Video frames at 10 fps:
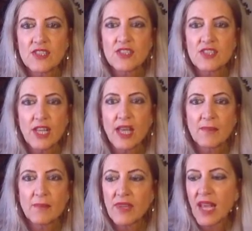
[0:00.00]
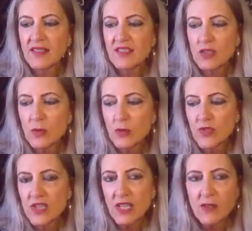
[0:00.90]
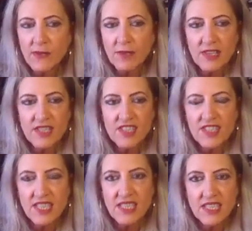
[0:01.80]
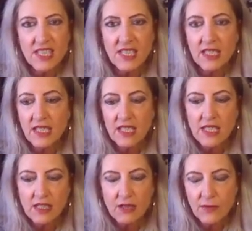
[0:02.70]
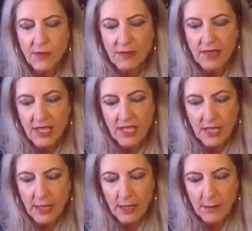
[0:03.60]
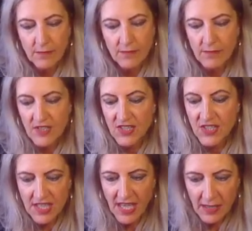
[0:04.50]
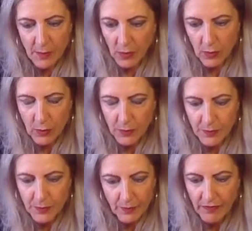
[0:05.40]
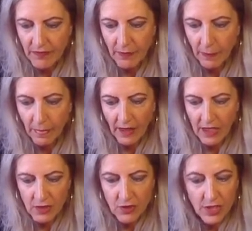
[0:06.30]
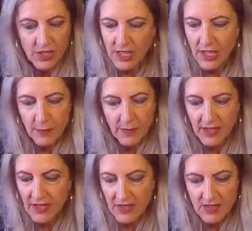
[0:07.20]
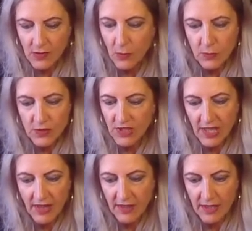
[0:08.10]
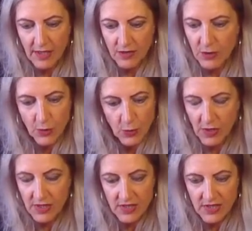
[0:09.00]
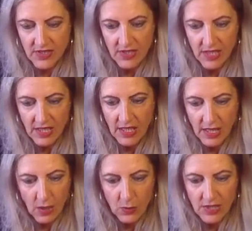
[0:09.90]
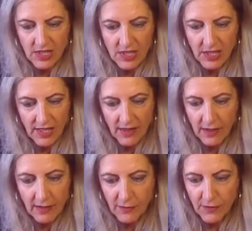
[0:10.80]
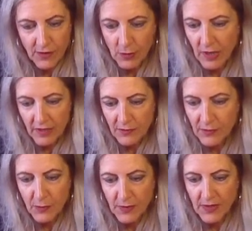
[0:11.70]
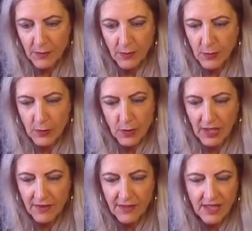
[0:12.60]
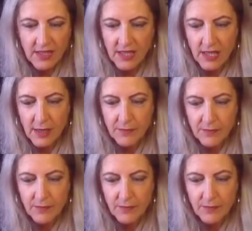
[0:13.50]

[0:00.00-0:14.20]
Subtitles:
So, and also you're very steady, you're very stable. You're trying to keep it all together, Taurus. Hold it together for quite a few people. I think